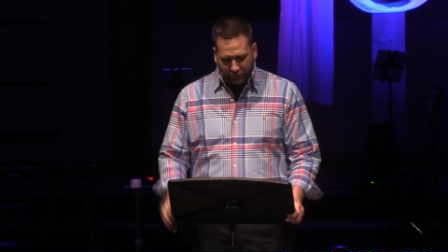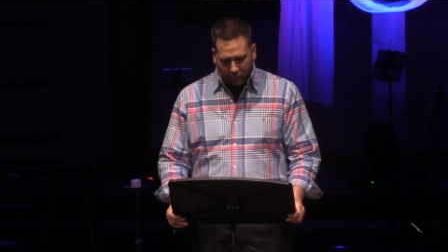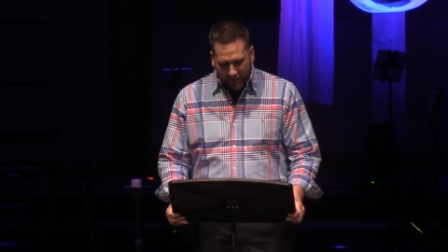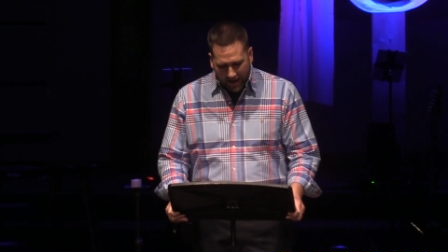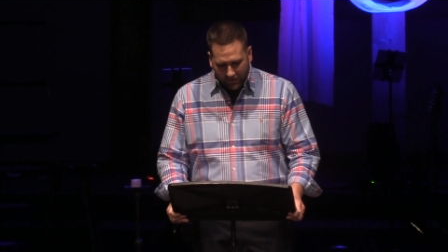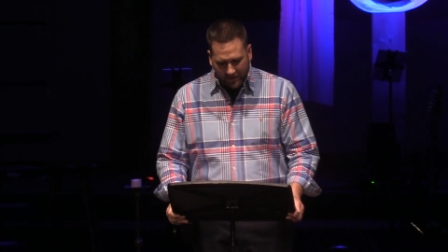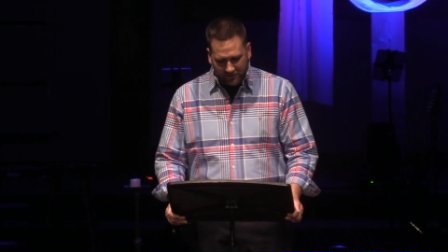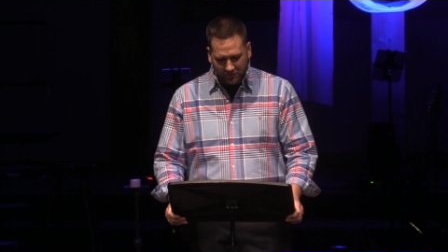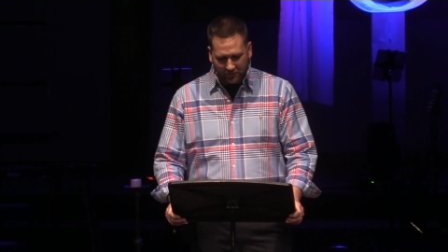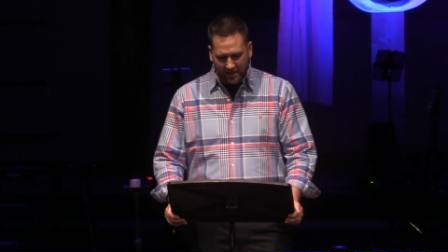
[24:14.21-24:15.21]
Throughout
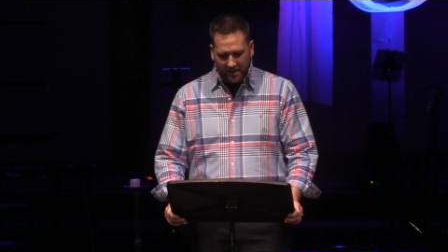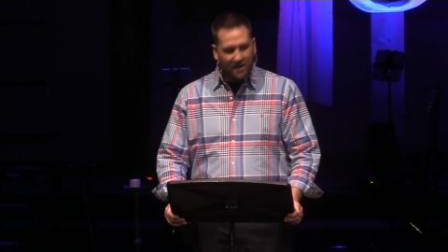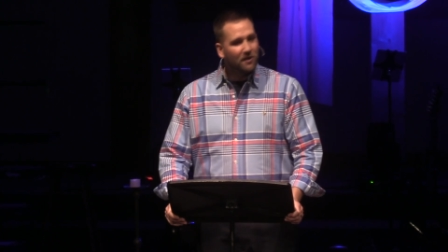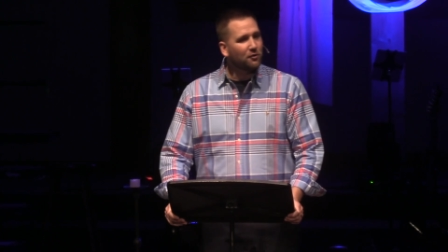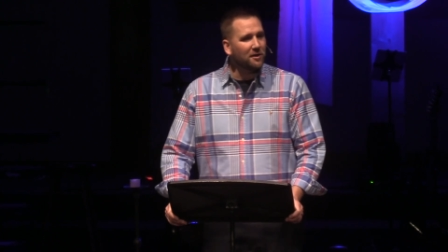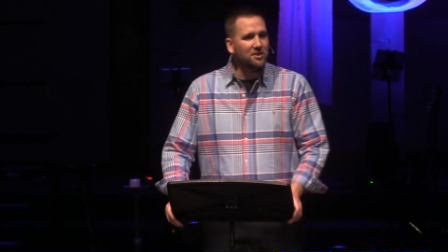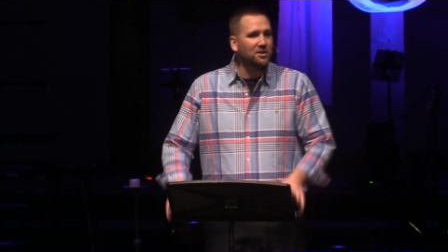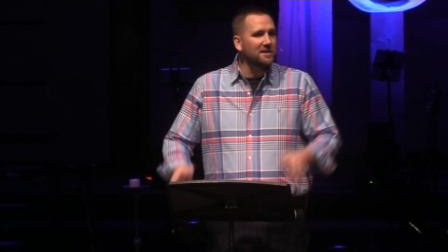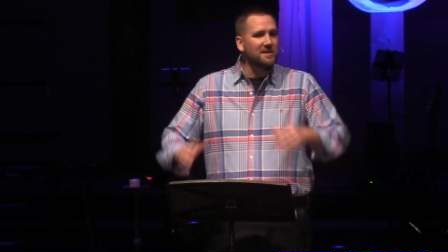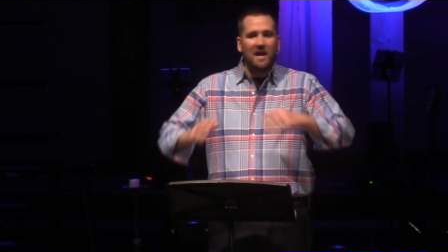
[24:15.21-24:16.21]
history,
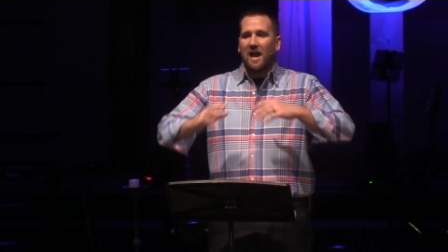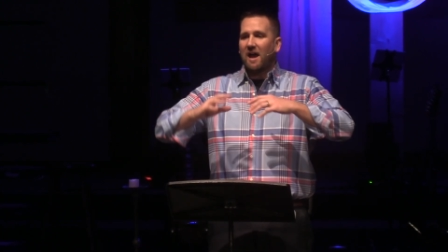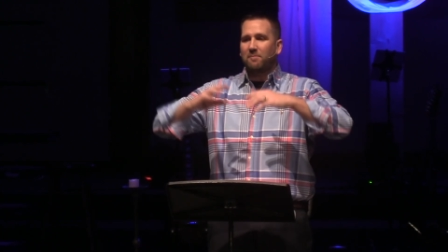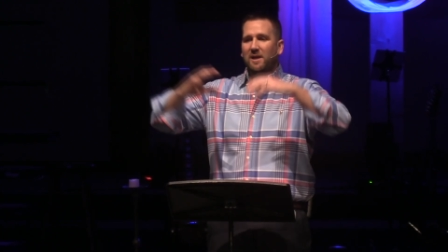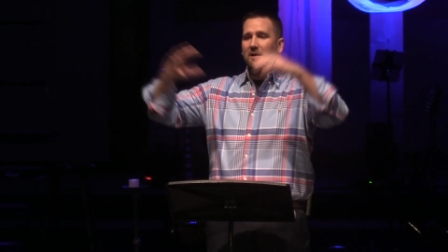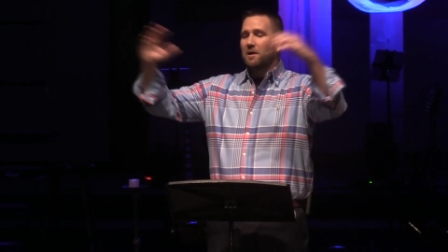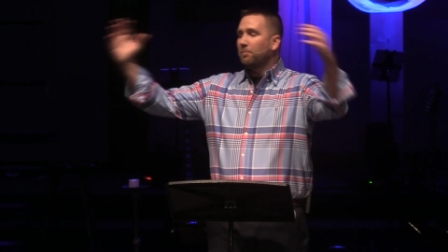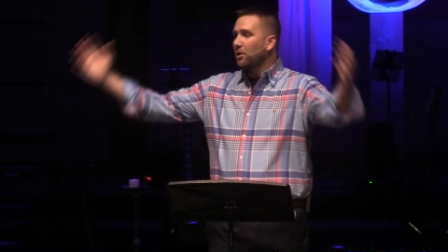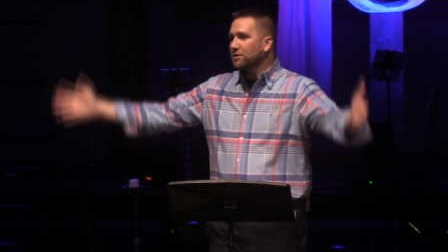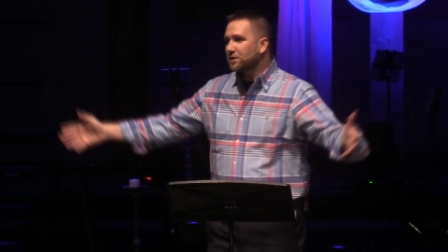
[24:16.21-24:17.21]
Christians have been
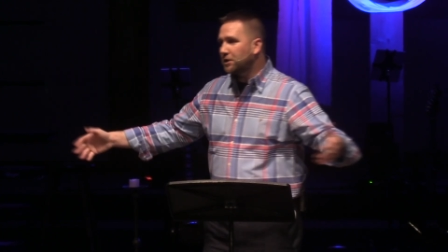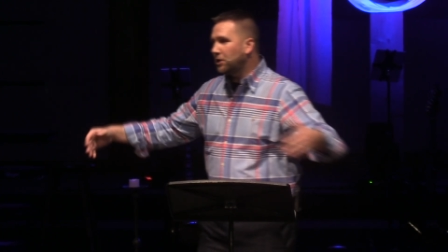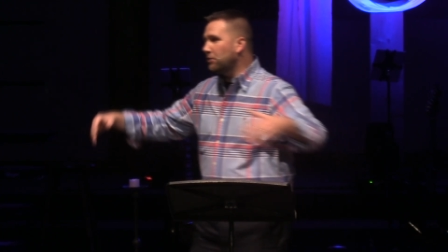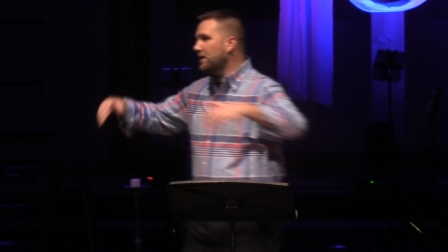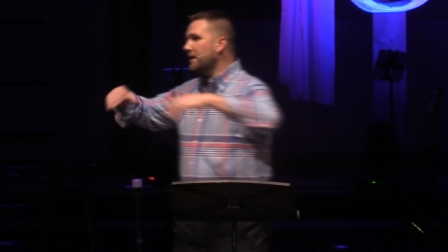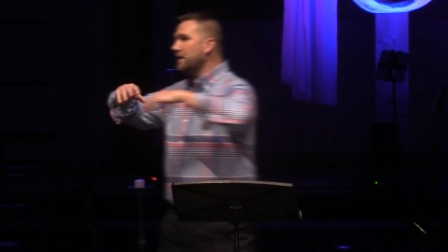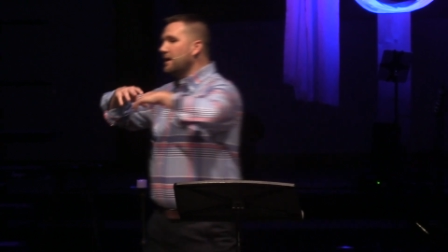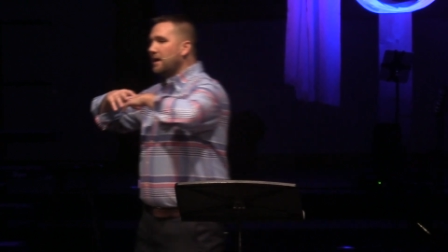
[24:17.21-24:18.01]
persecuted, and,